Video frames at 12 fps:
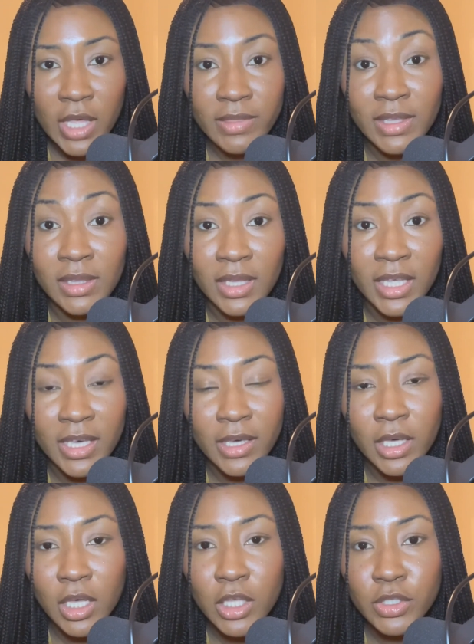the
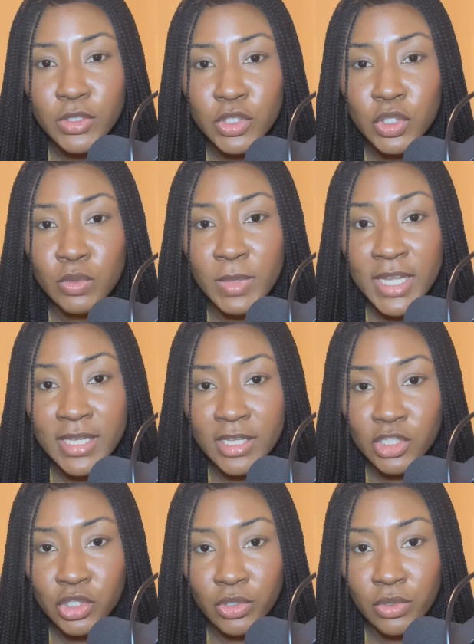link to my
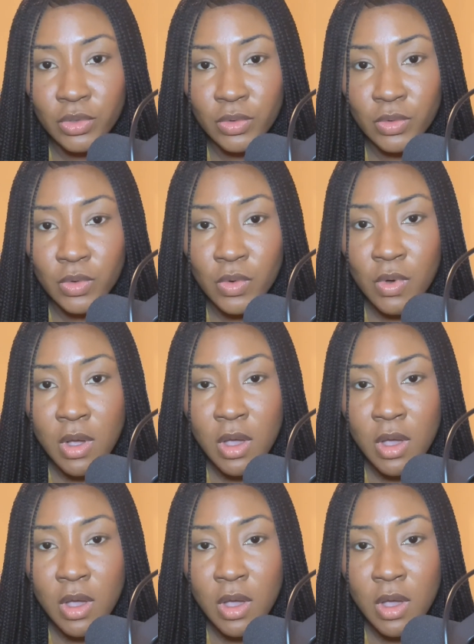digital